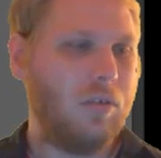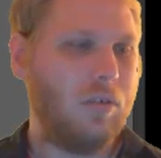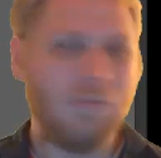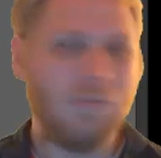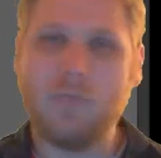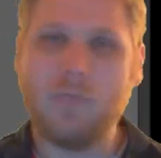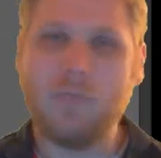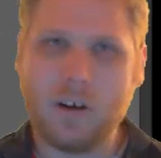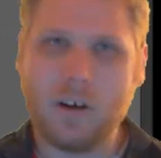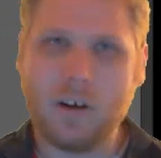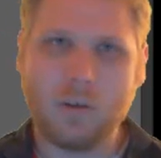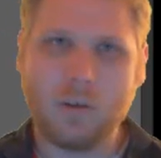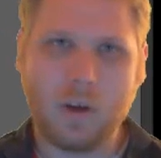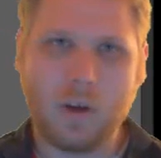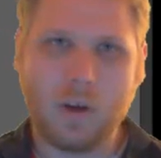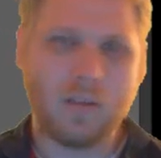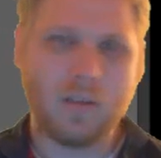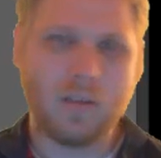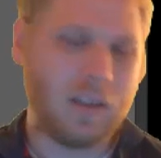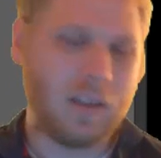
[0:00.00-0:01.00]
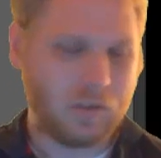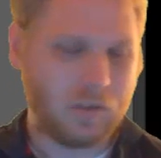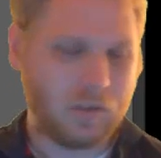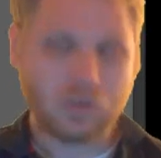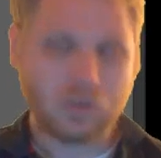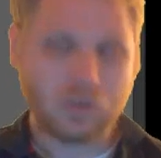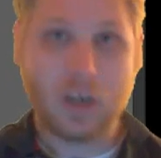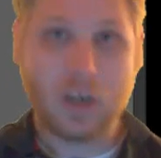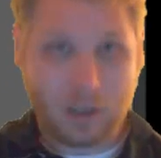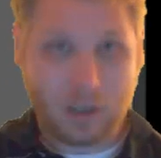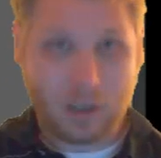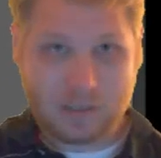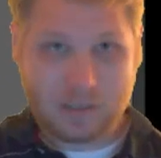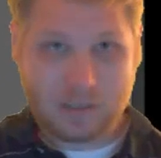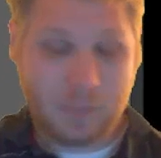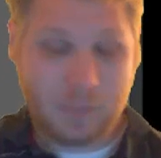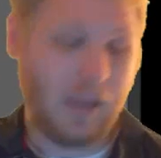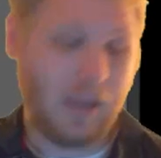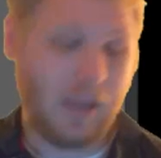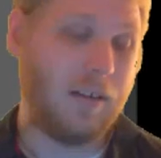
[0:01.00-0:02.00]
very quickly as you try and
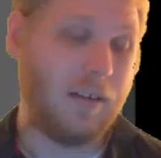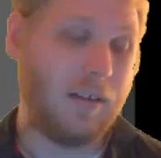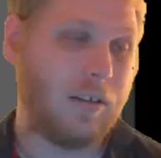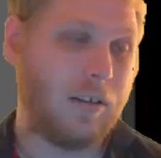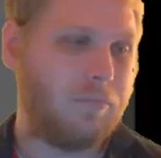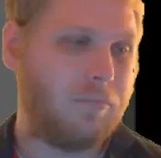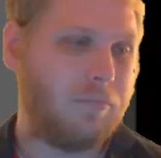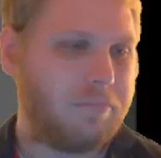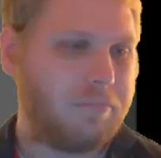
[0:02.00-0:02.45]
expand it.